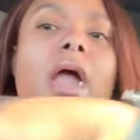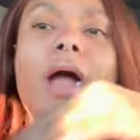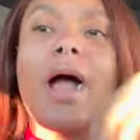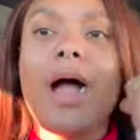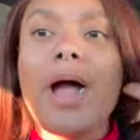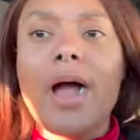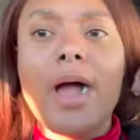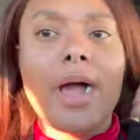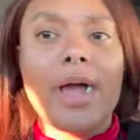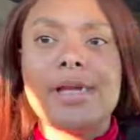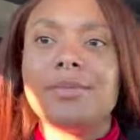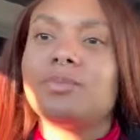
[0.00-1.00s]

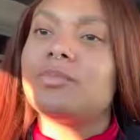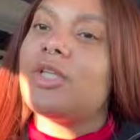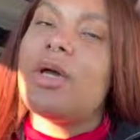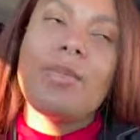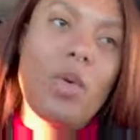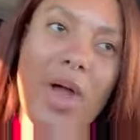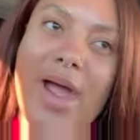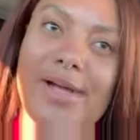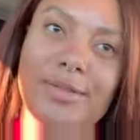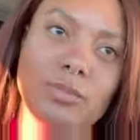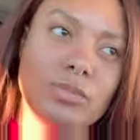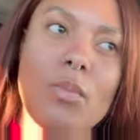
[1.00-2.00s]
i tell me
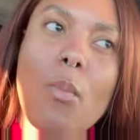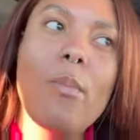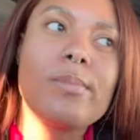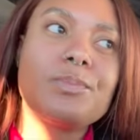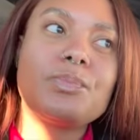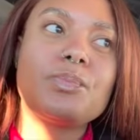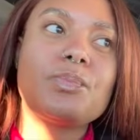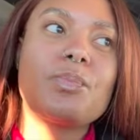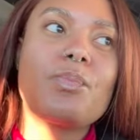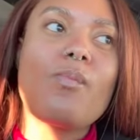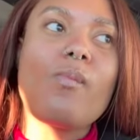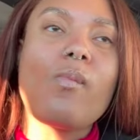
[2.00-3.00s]
why
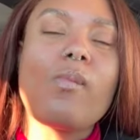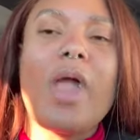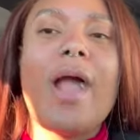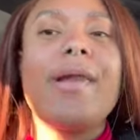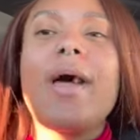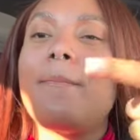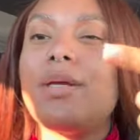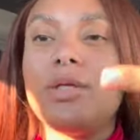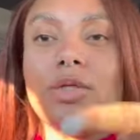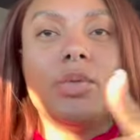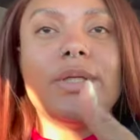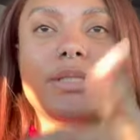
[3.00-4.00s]
and i've been
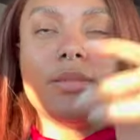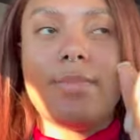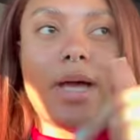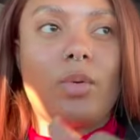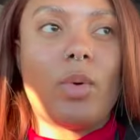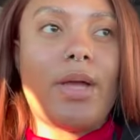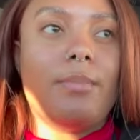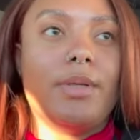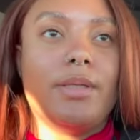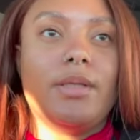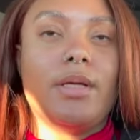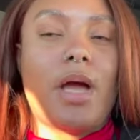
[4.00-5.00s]
new this by the way
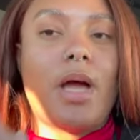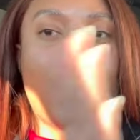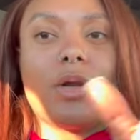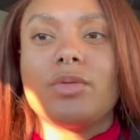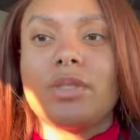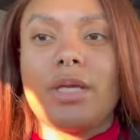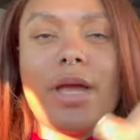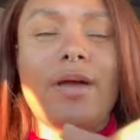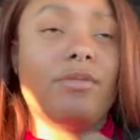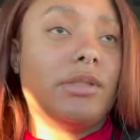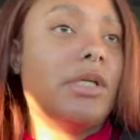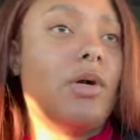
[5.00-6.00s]
but i don't think i
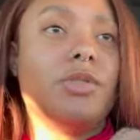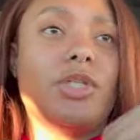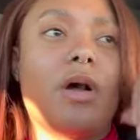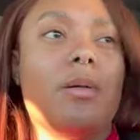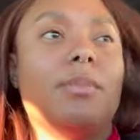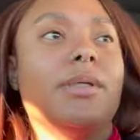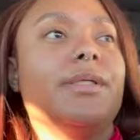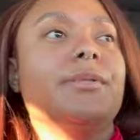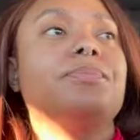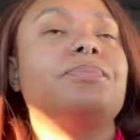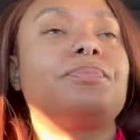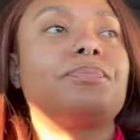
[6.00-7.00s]
ever told y'all but
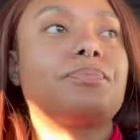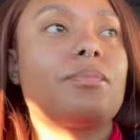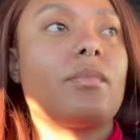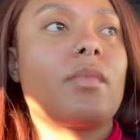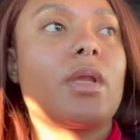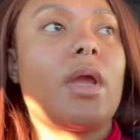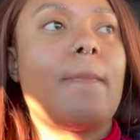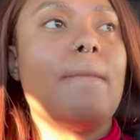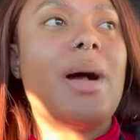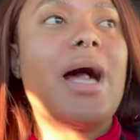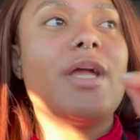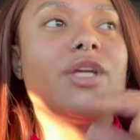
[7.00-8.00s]

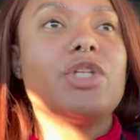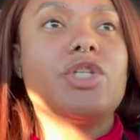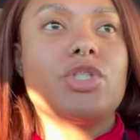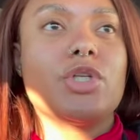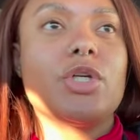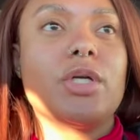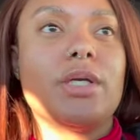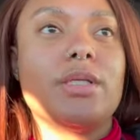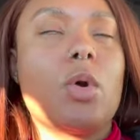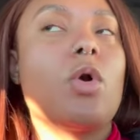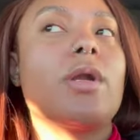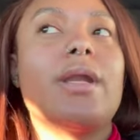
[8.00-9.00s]
my insurance
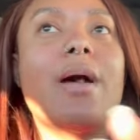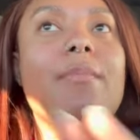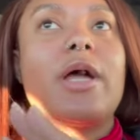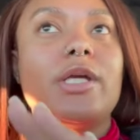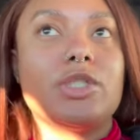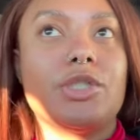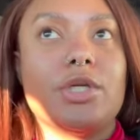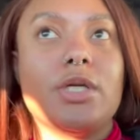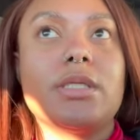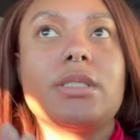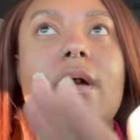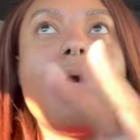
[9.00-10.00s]
or not my
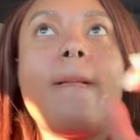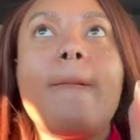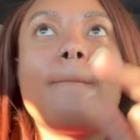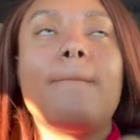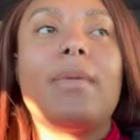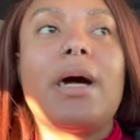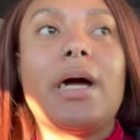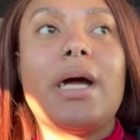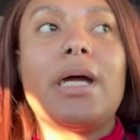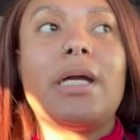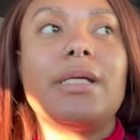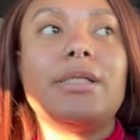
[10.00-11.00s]
insurance
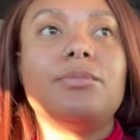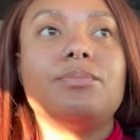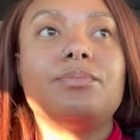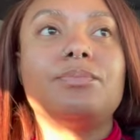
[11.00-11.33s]
my